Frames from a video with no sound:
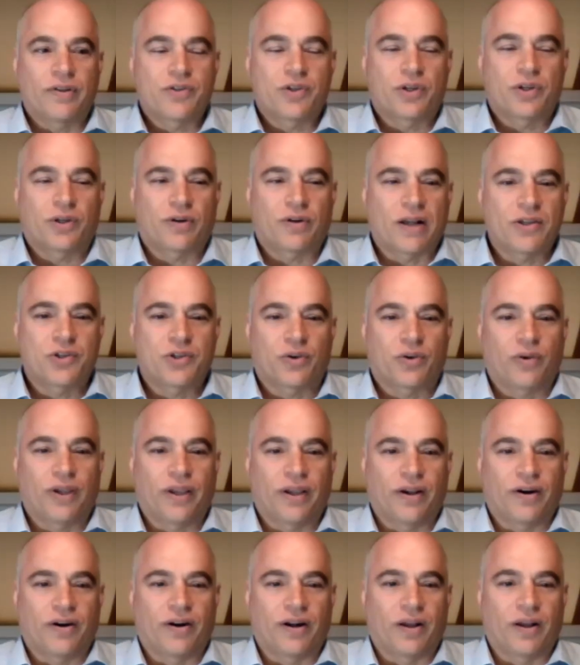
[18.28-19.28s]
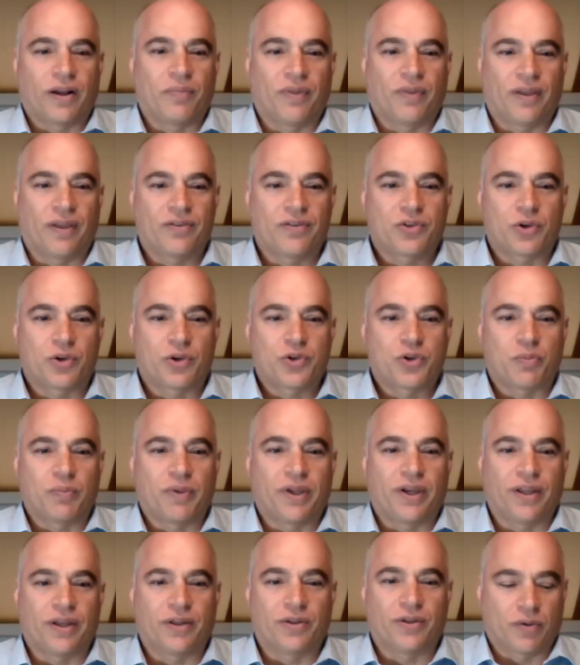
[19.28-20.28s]
Vincent Grasso here. I'm the social
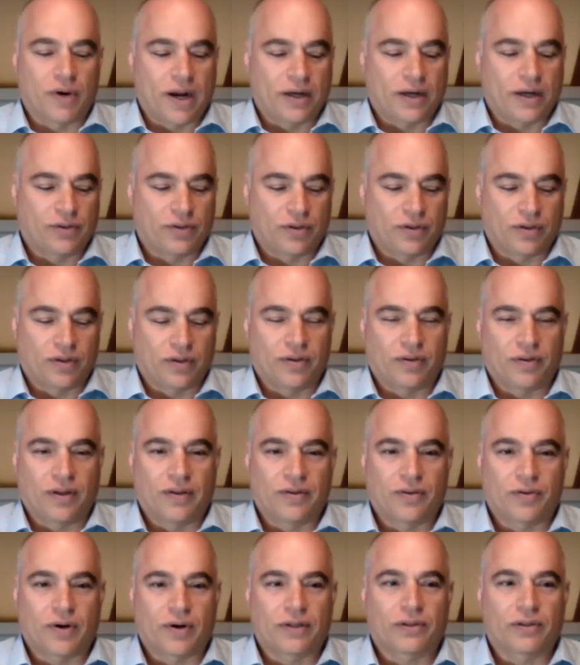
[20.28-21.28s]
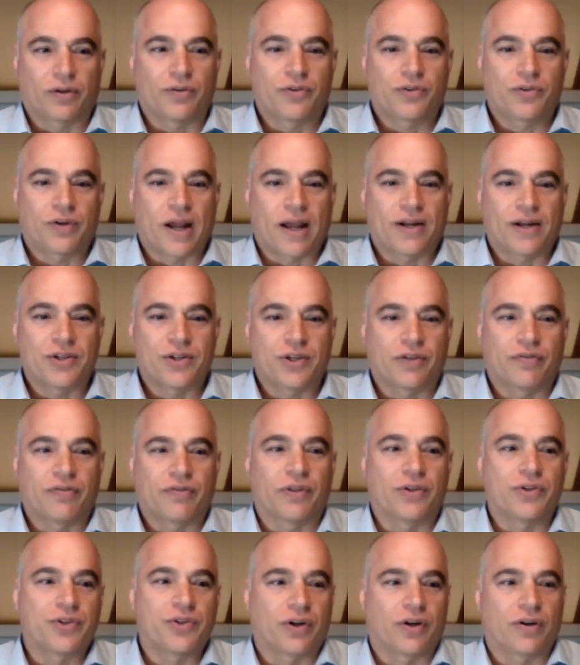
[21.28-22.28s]
media director and director of strategy for
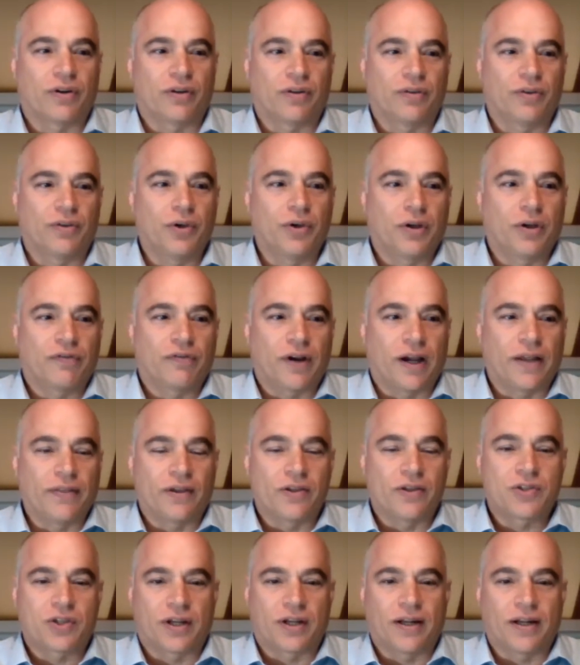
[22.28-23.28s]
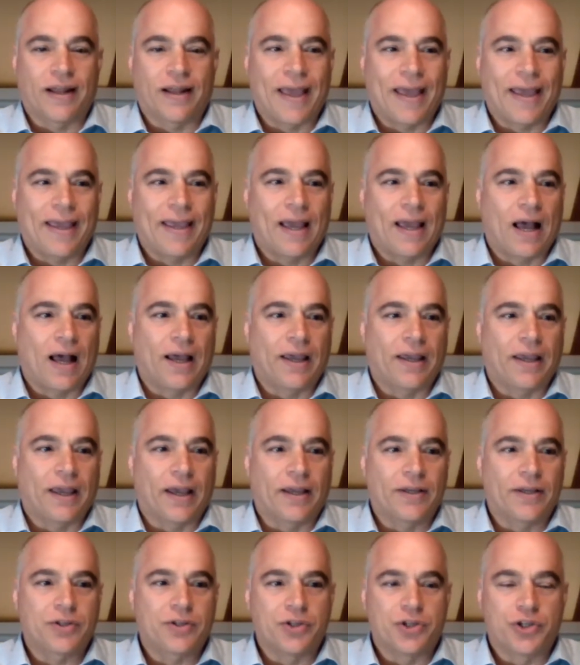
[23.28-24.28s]
the journal. You can find us at
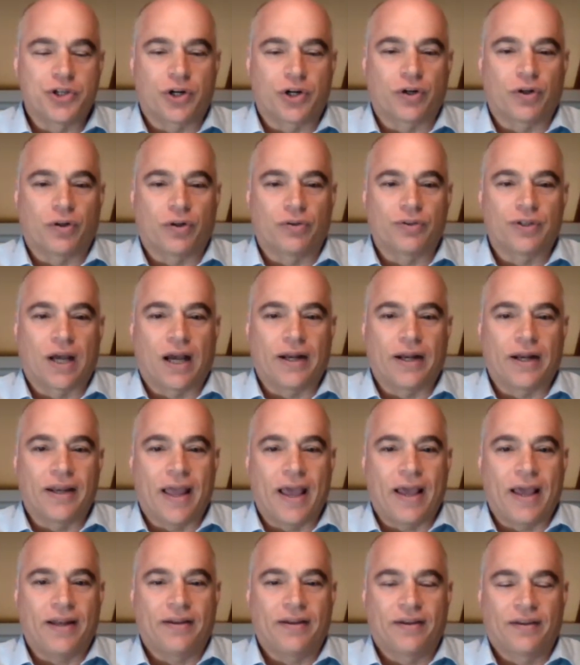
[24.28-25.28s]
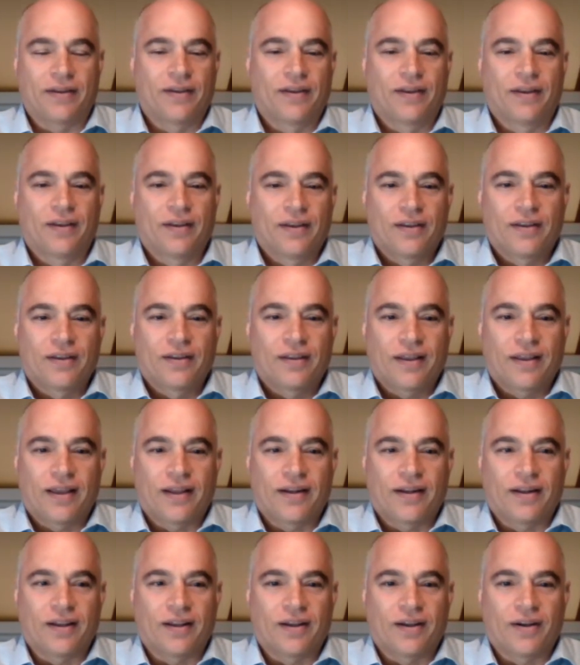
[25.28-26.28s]
aisjournal.net.
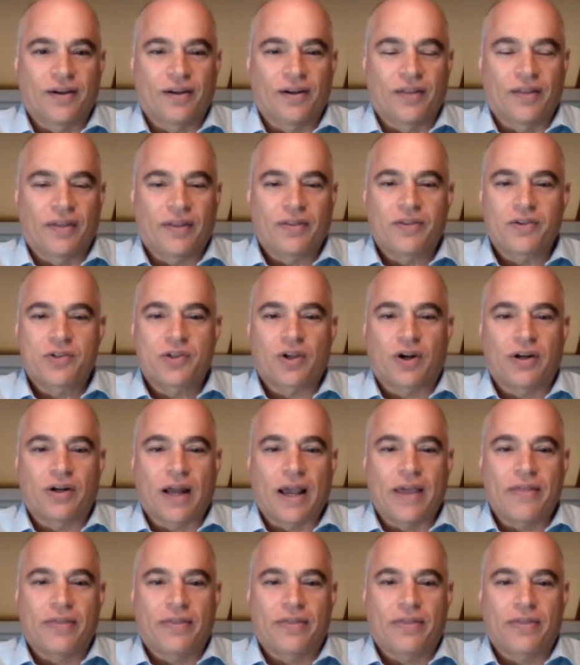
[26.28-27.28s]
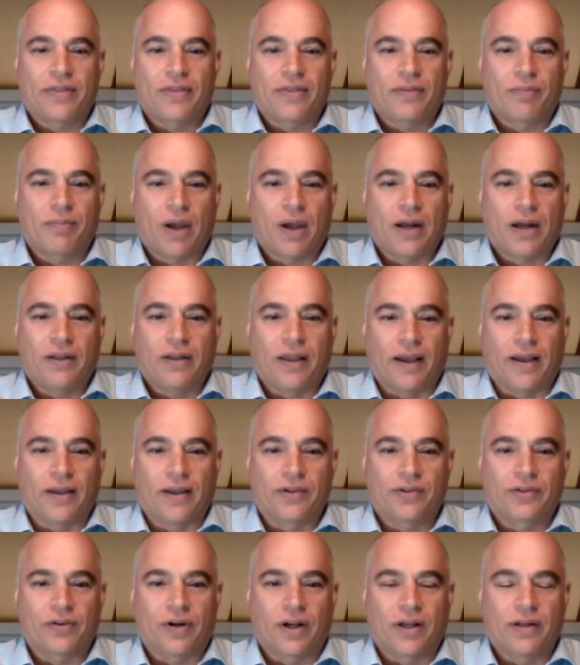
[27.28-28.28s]
And I think this is our 9th
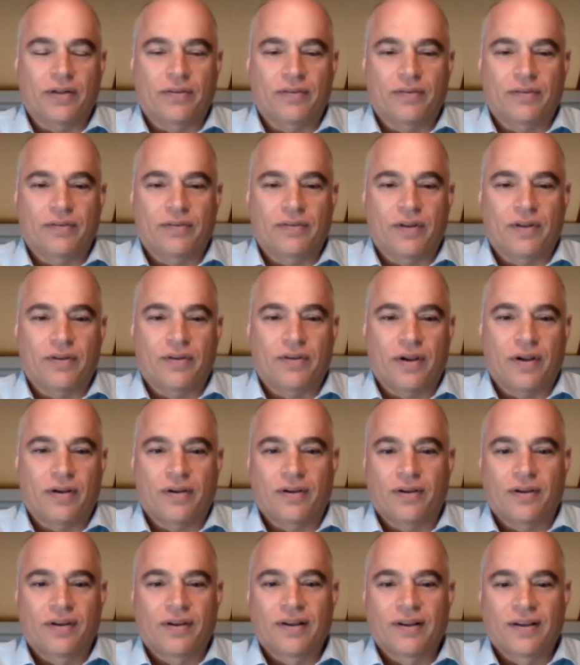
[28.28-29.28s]
podcast, right, Andrea?